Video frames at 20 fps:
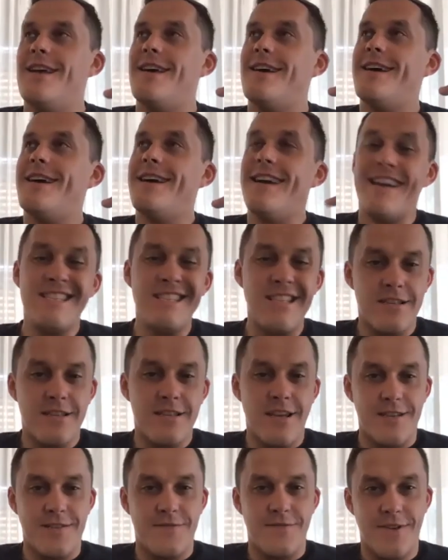
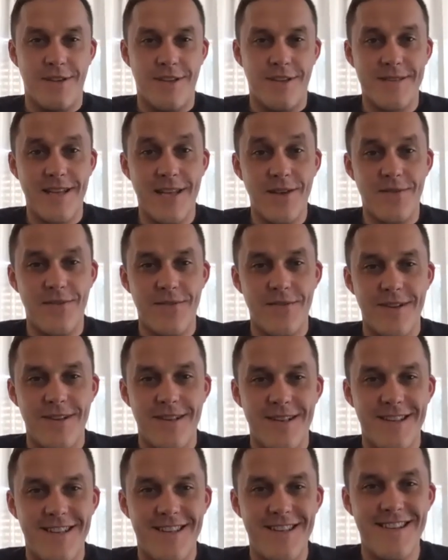exercise for himself.
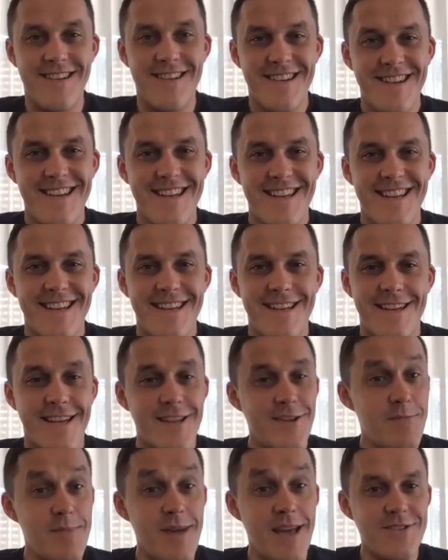Can
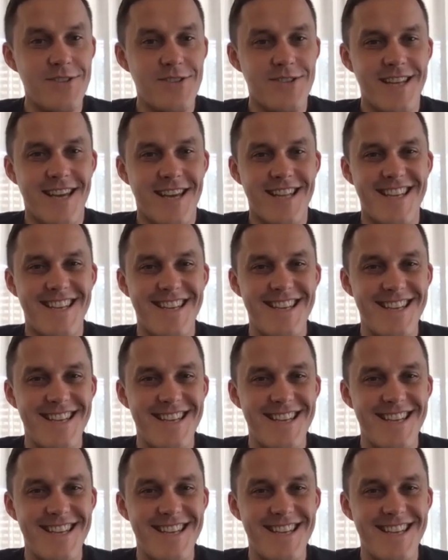you imagine that?